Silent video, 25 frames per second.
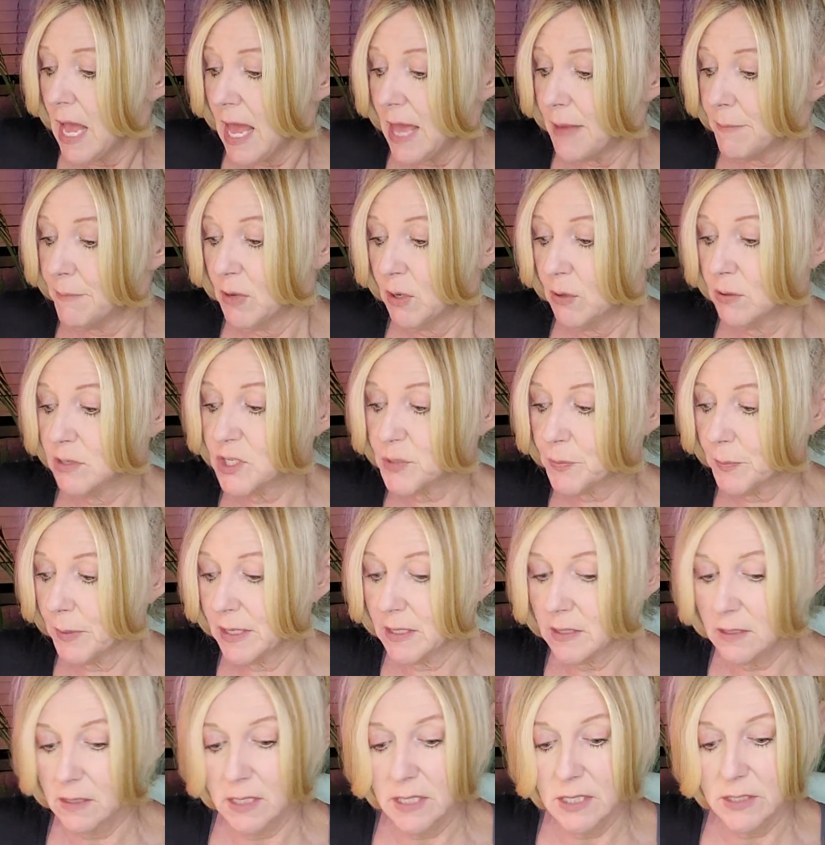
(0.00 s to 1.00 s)
And marriage
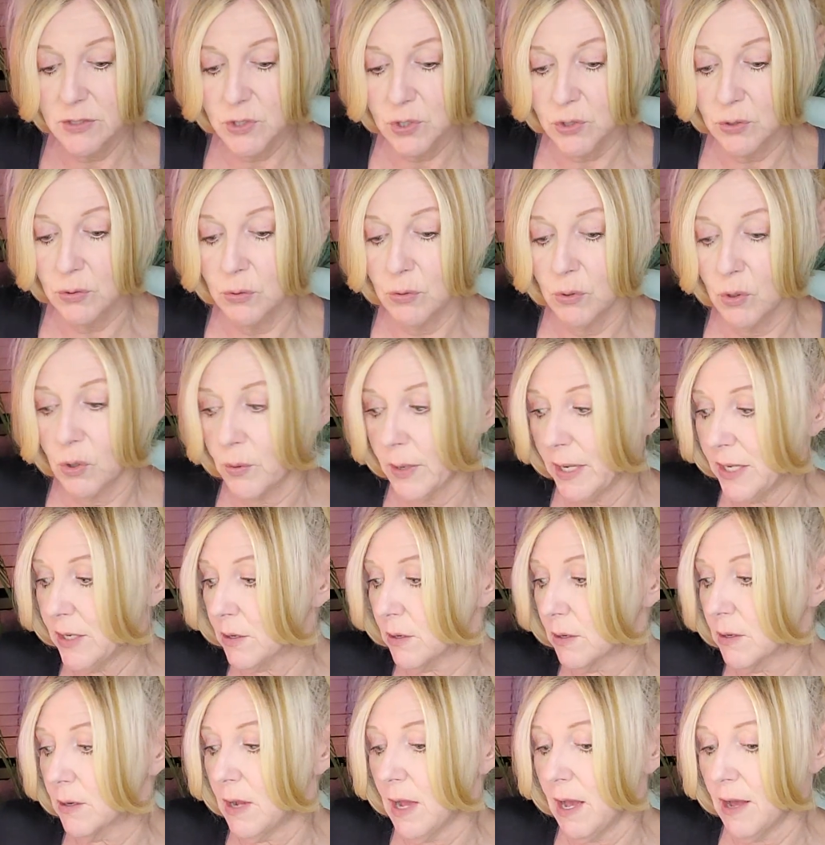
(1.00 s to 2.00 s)
might lead to
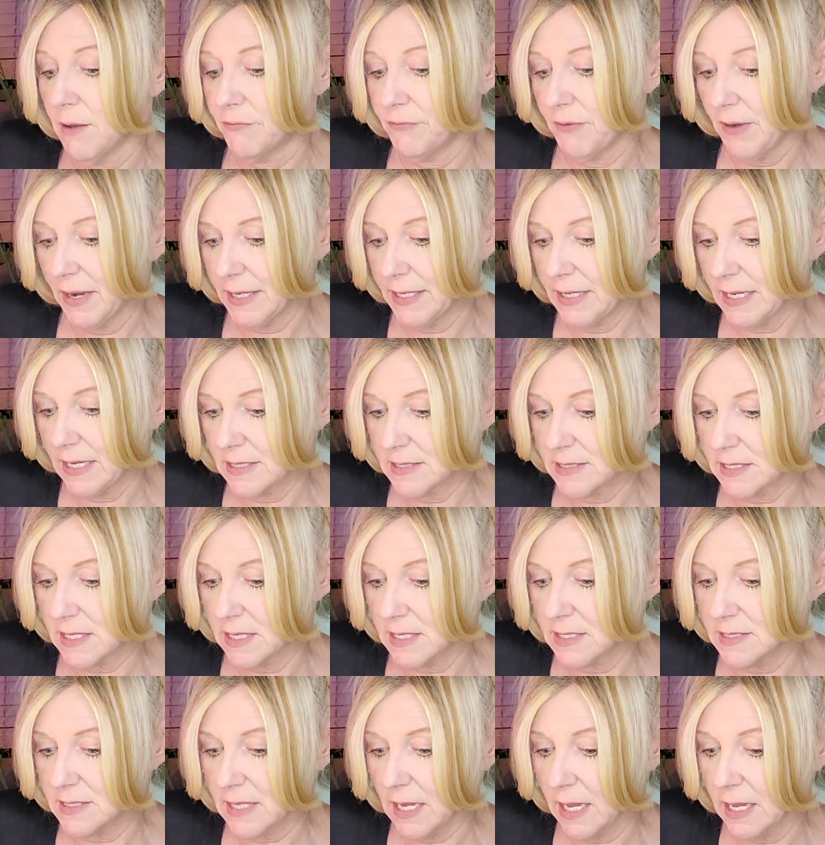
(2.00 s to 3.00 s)
greater uh,
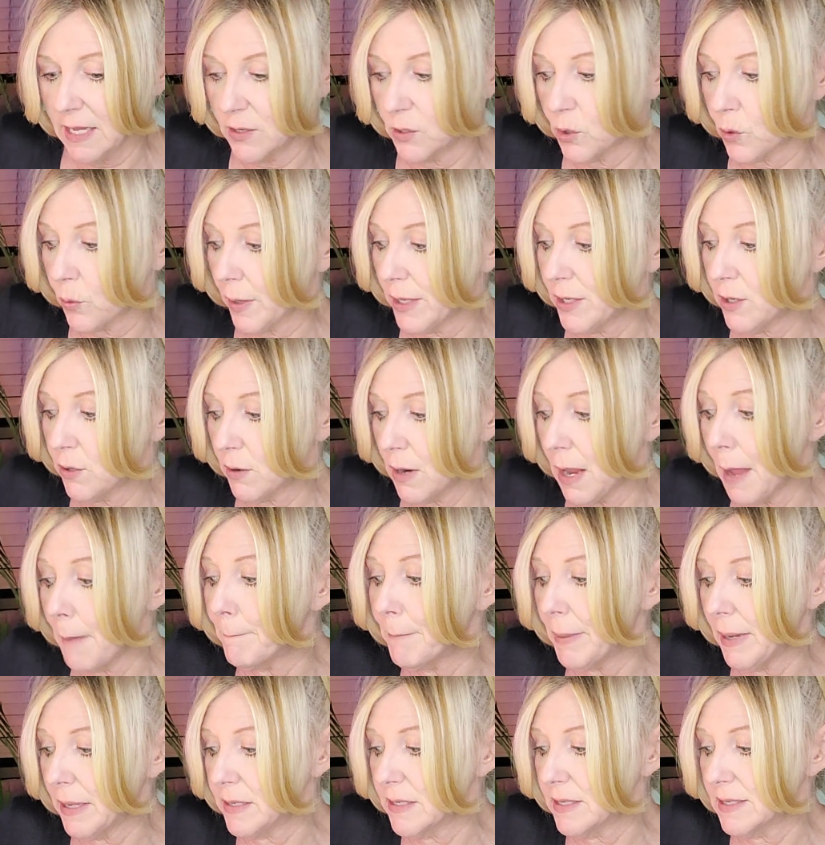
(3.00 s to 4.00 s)
finances and greater
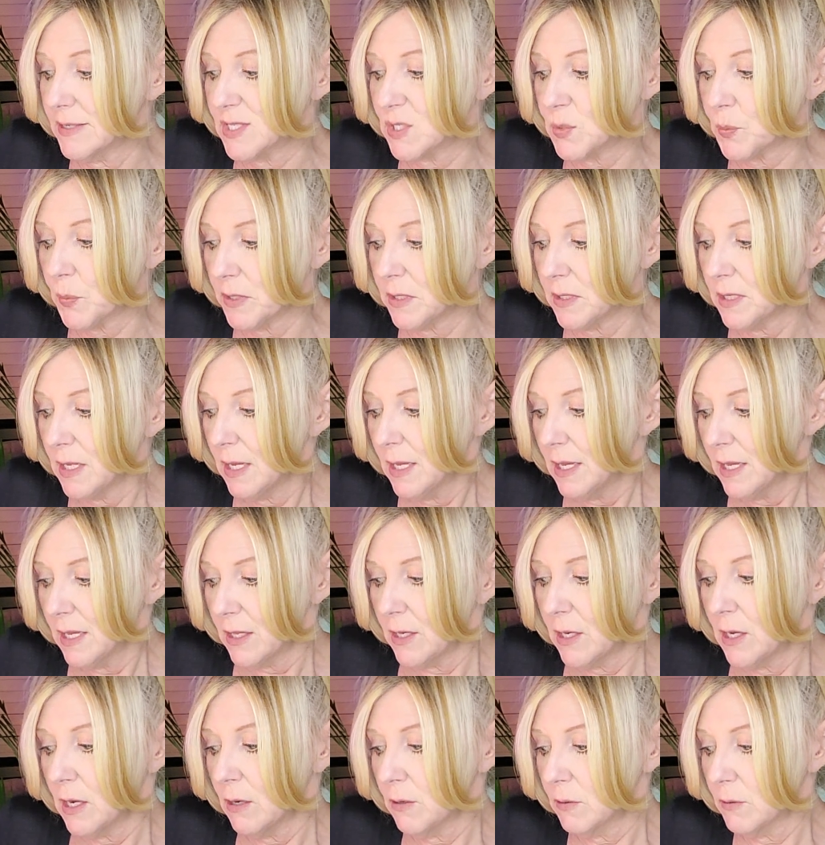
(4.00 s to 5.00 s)
abundance when,
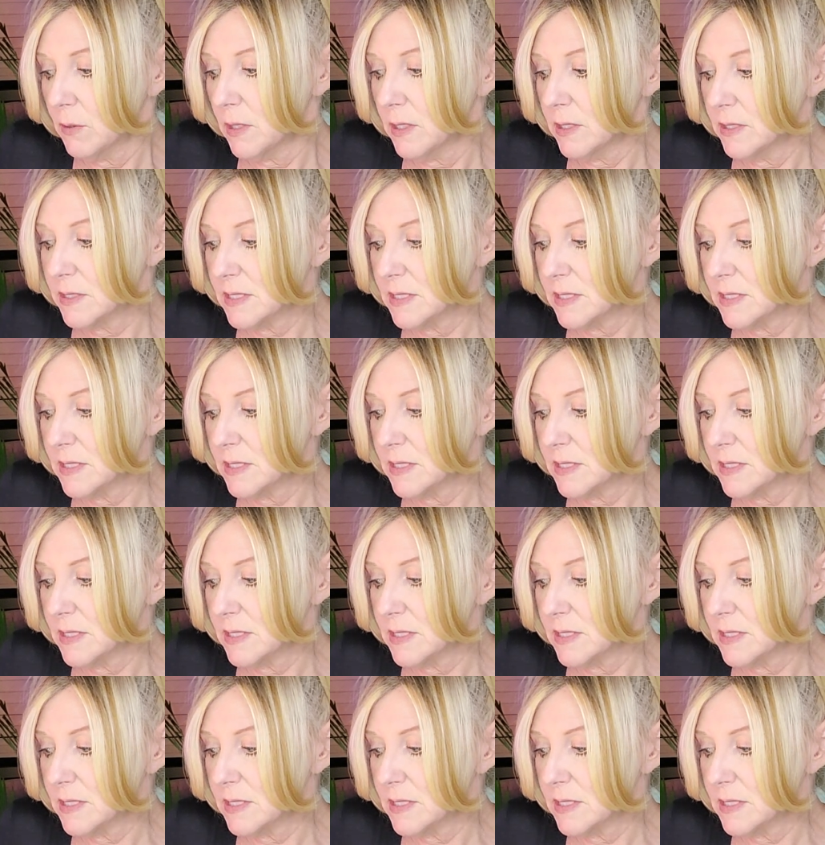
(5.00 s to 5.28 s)
you know,